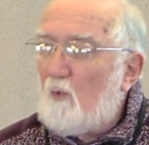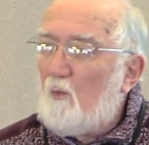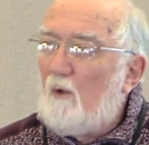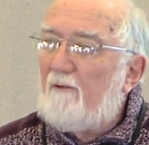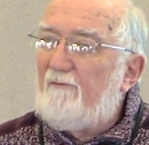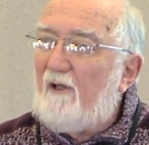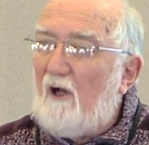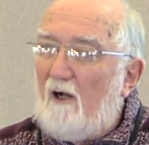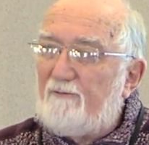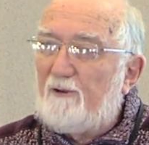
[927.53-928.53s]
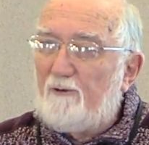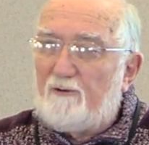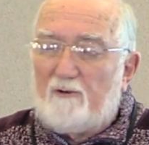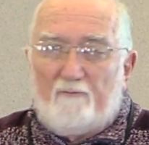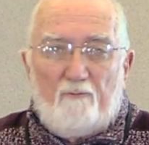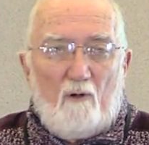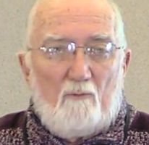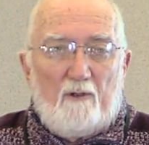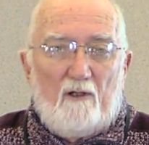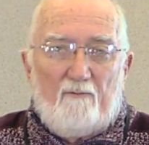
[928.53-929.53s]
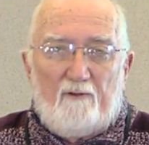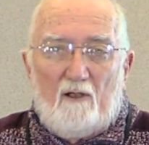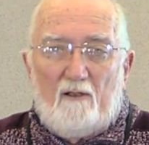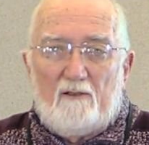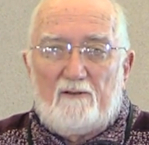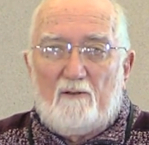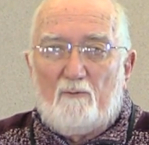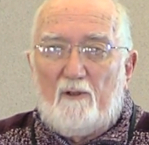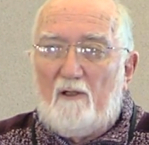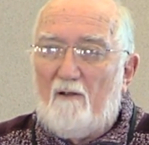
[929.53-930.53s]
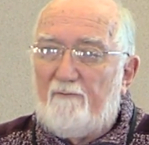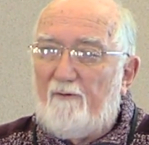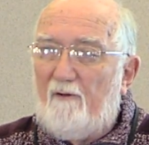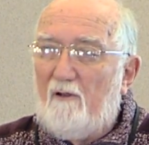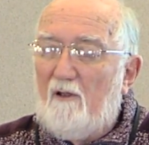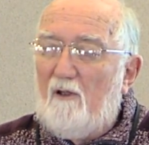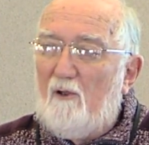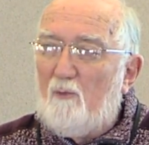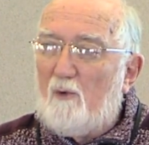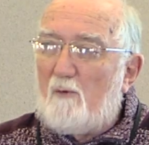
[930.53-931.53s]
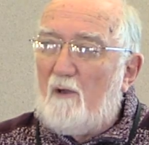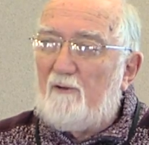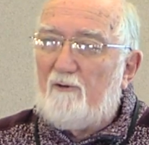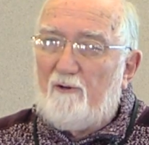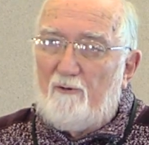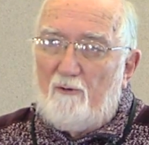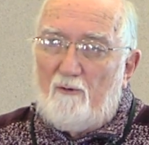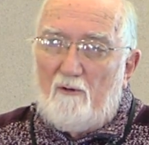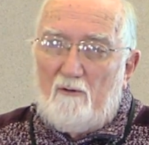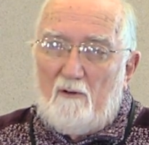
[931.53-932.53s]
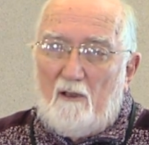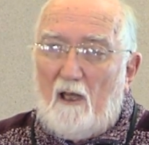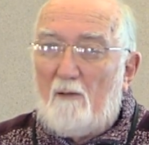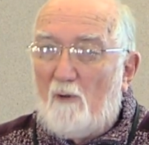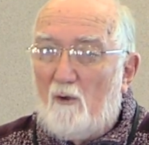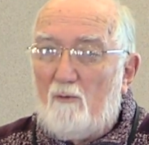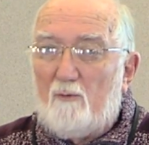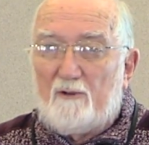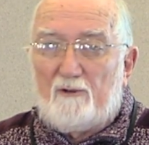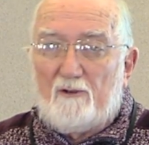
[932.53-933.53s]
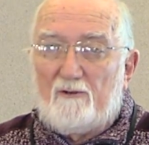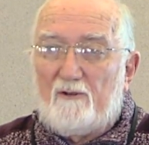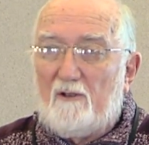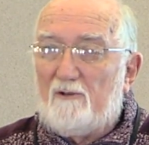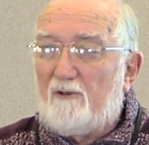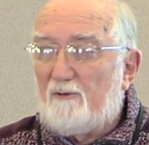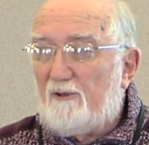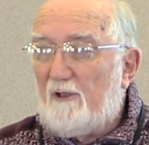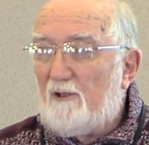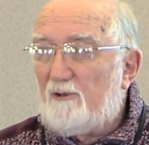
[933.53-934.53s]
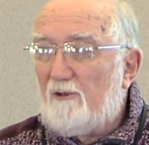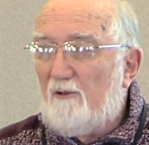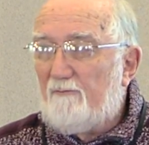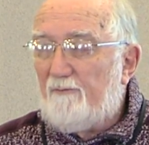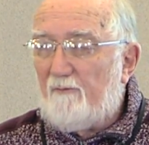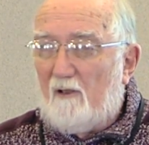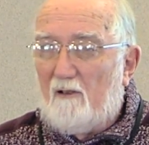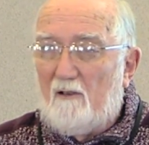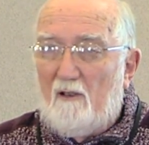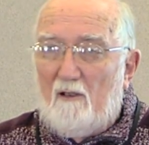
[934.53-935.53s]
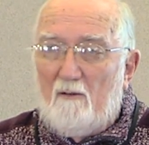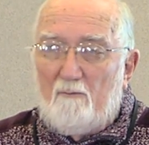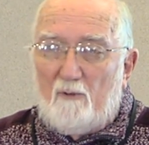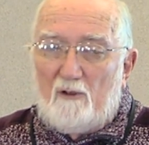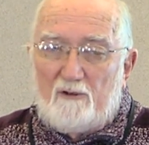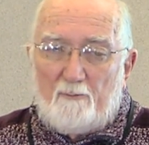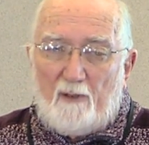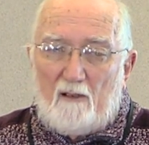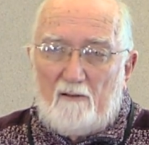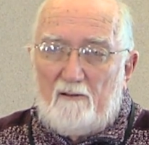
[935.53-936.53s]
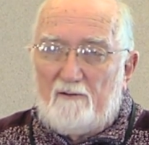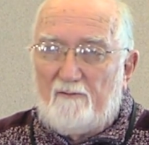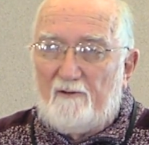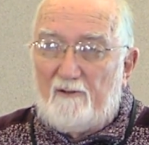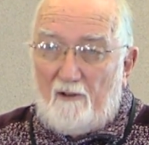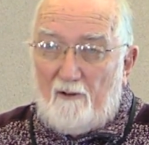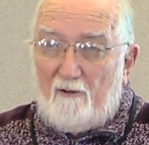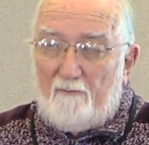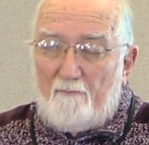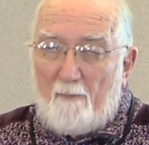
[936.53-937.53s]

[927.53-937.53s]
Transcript: One of the offshoots of what we have done is that we went to AMO, which is the Association of Municipalities of Ontario,